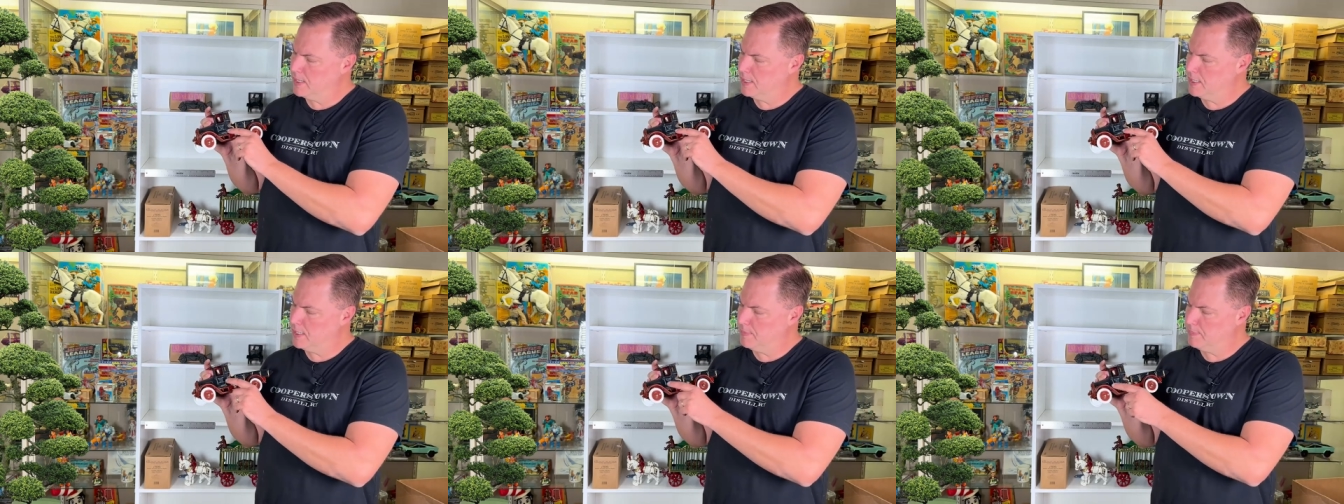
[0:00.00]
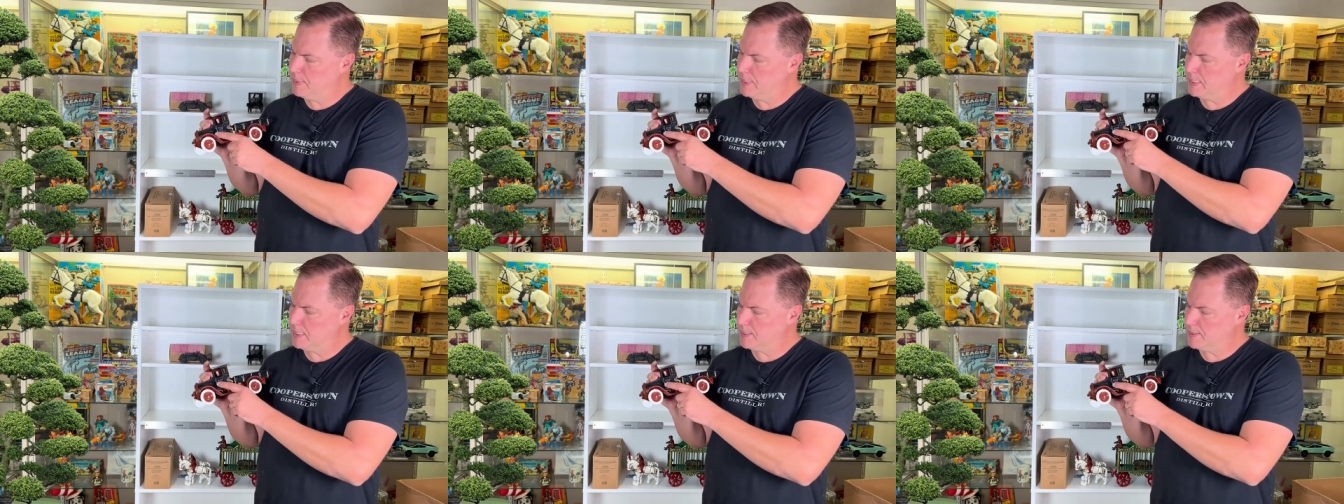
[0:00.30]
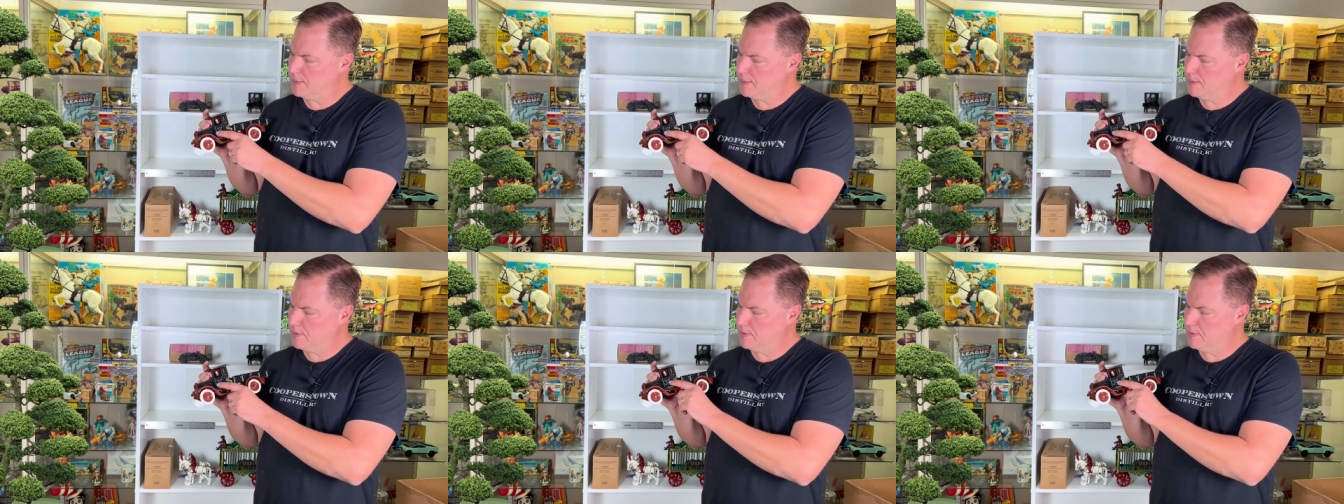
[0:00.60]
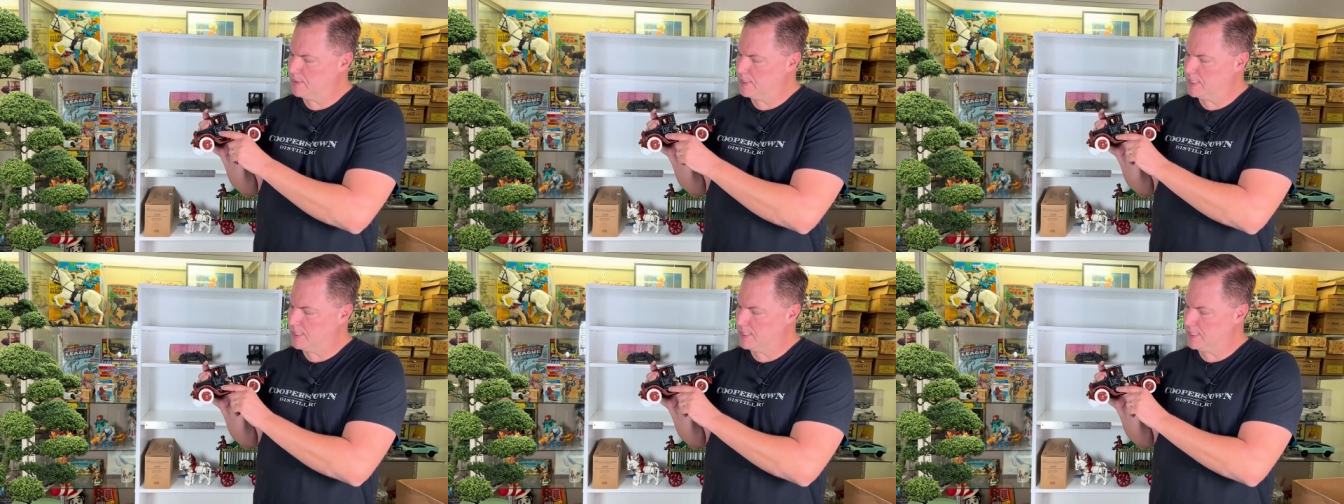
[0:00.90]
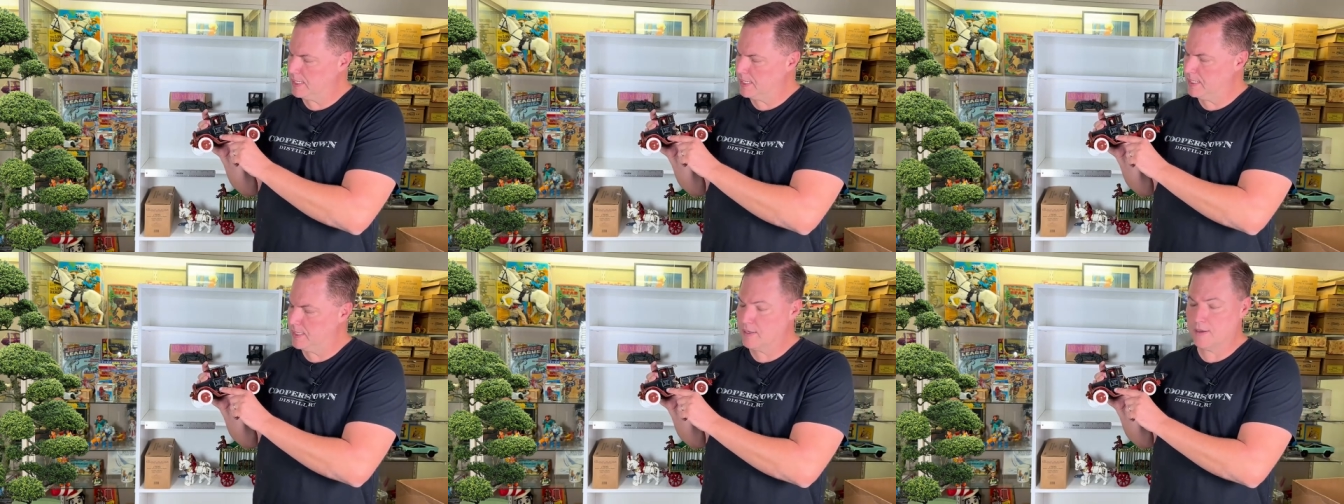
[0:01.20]
He picked Dugan
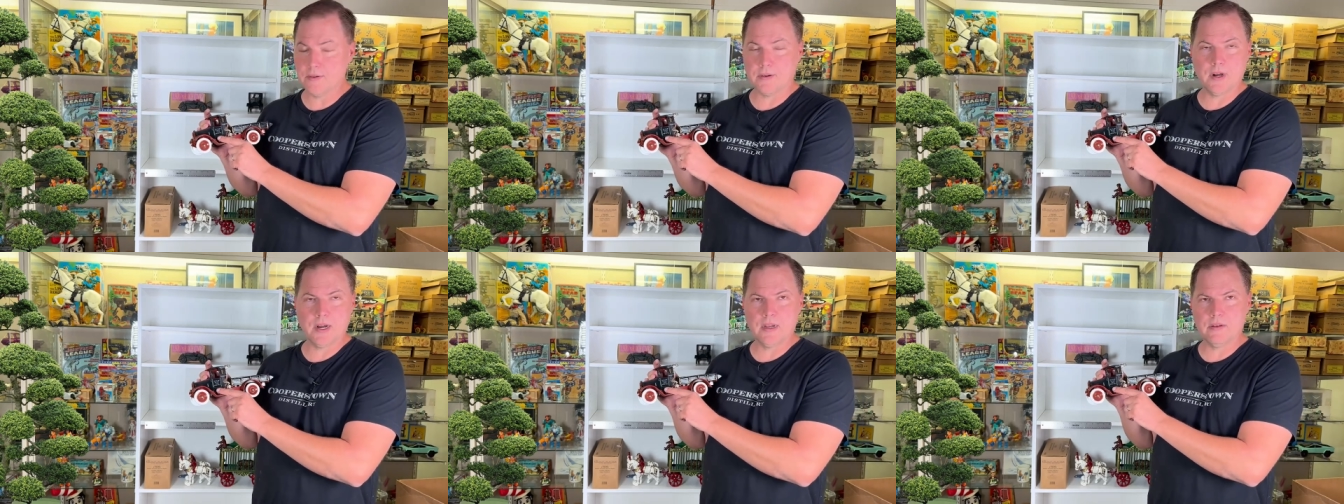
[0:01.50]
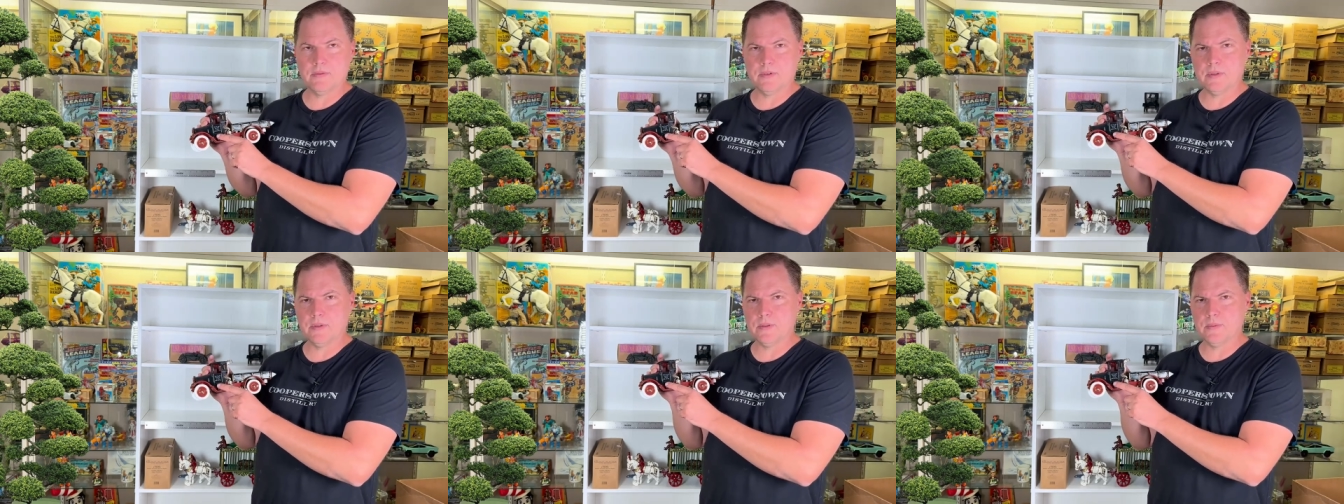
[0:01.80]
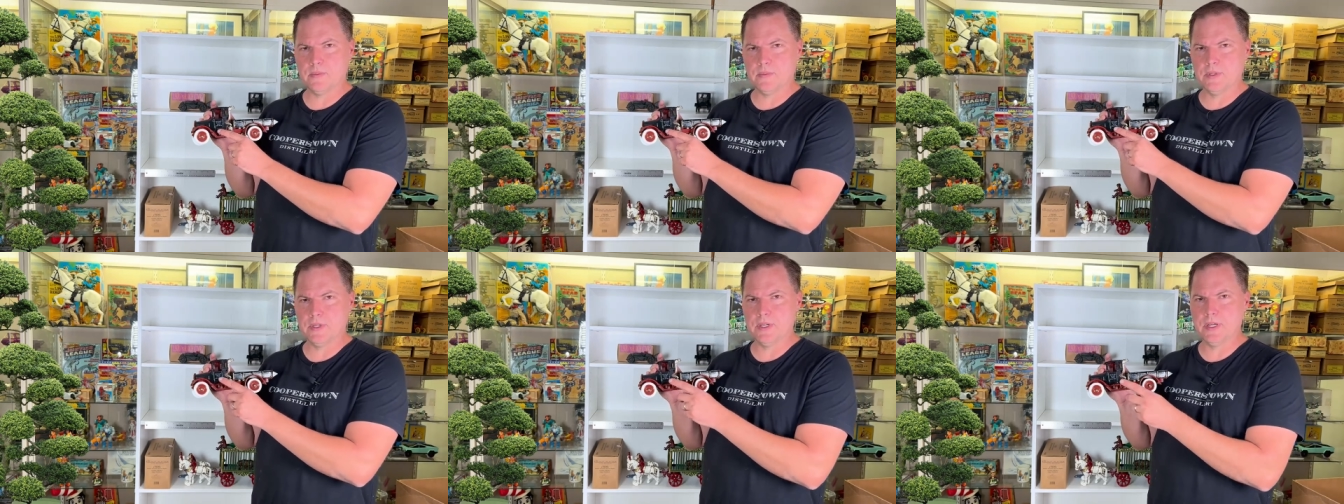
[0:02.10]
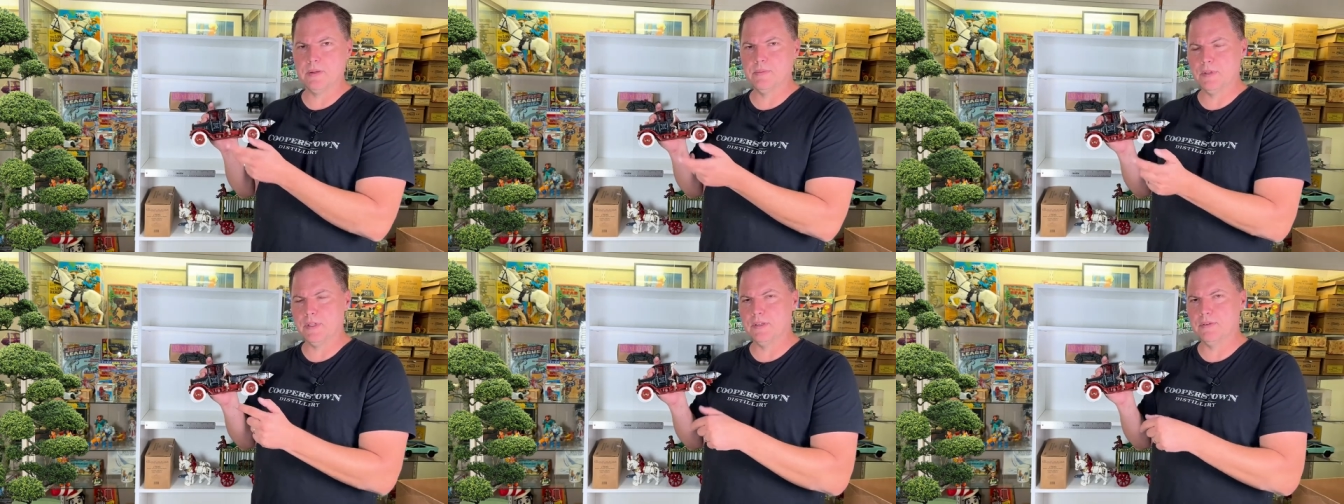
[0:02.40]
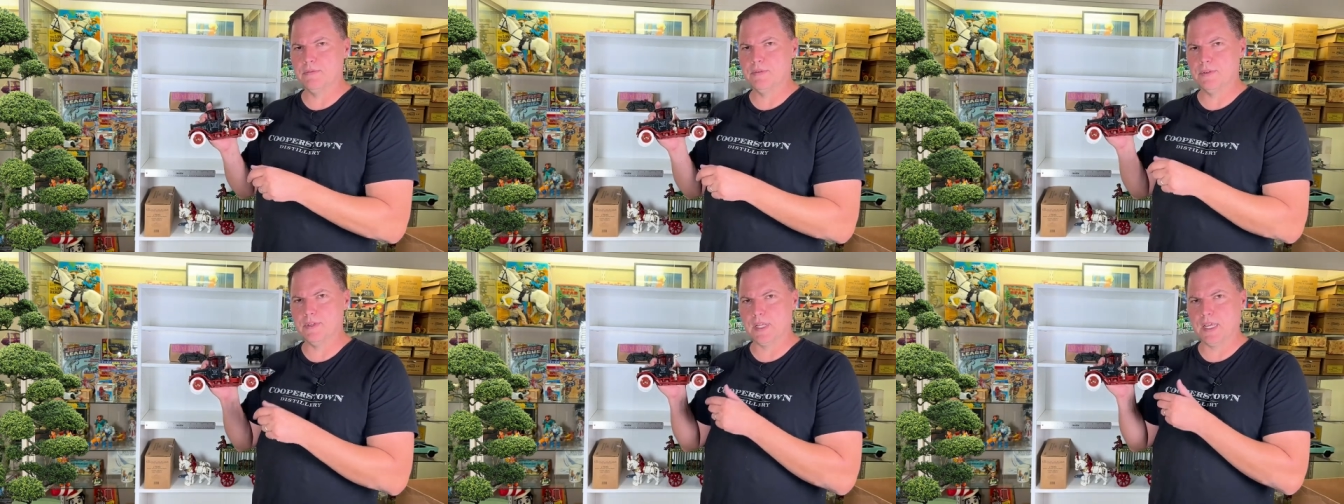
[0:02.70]
Sand and Gravel, which I
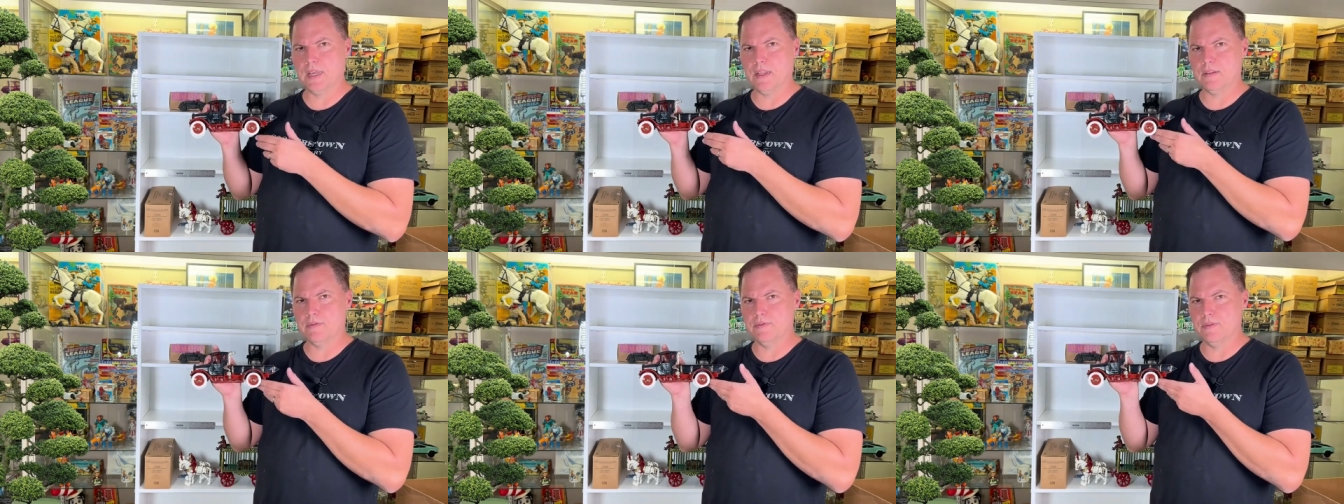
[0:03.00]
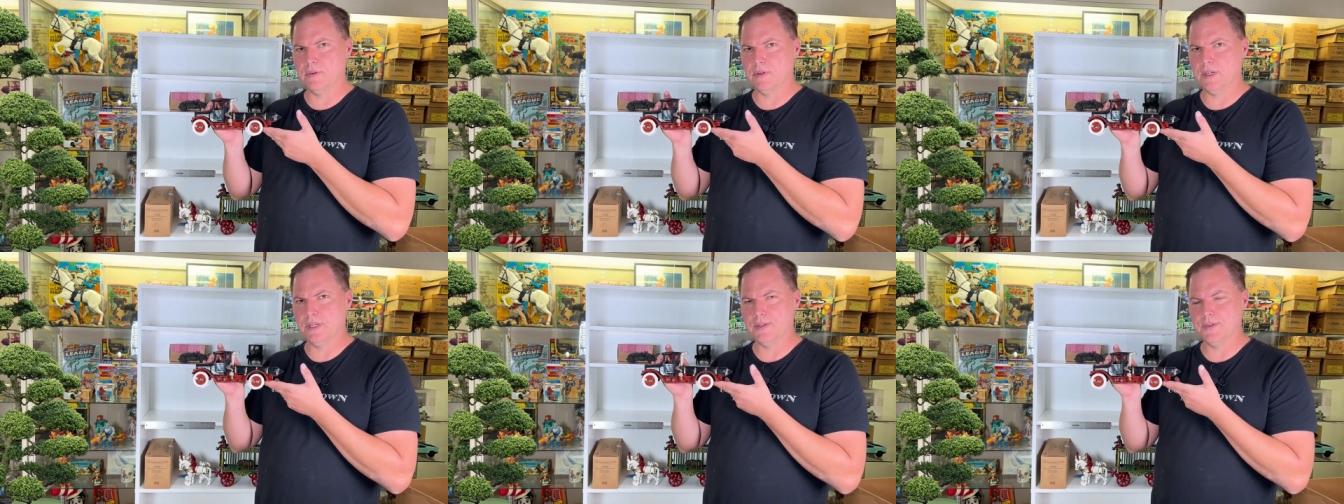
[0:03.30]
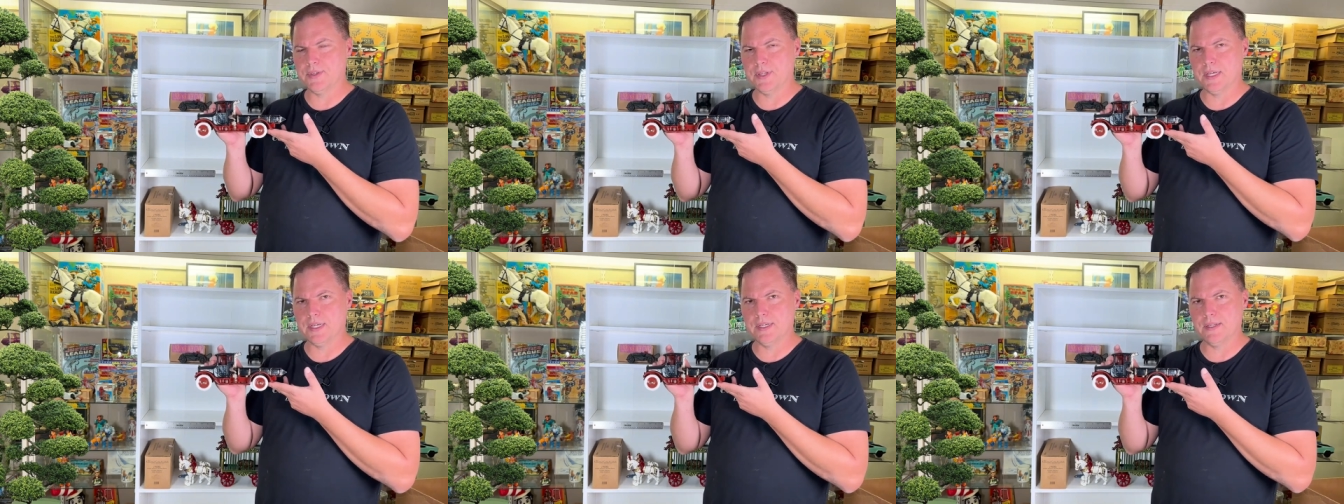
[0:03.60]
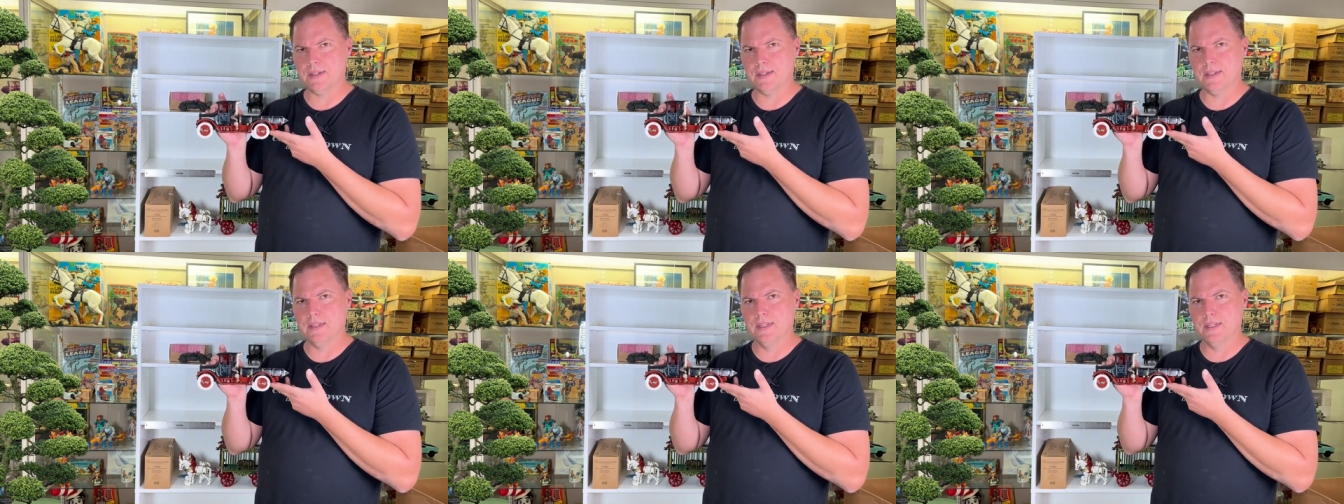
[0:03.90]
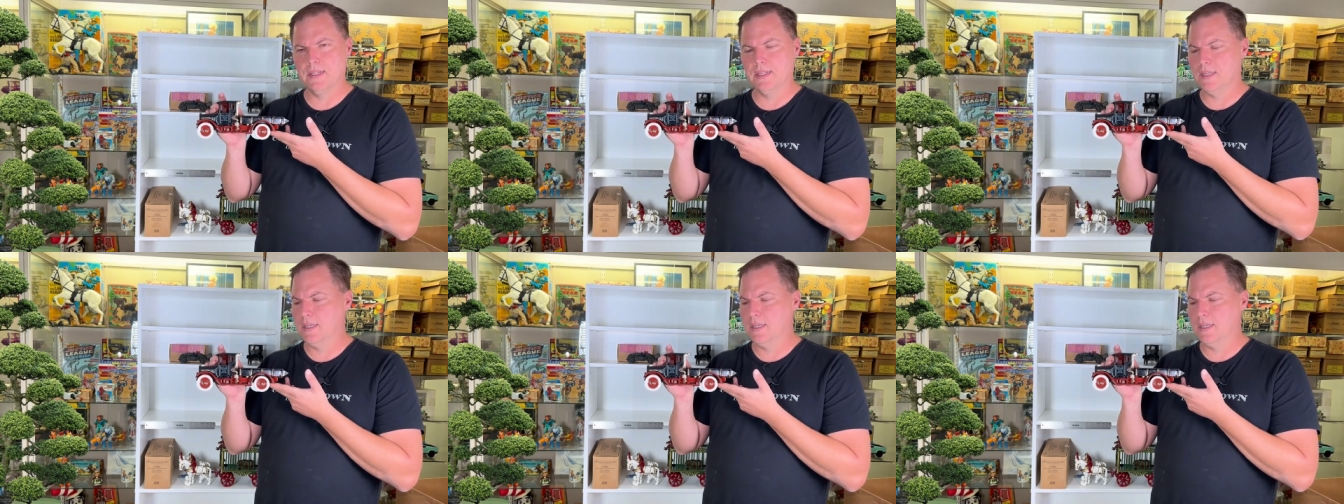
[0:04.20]
believe was a California style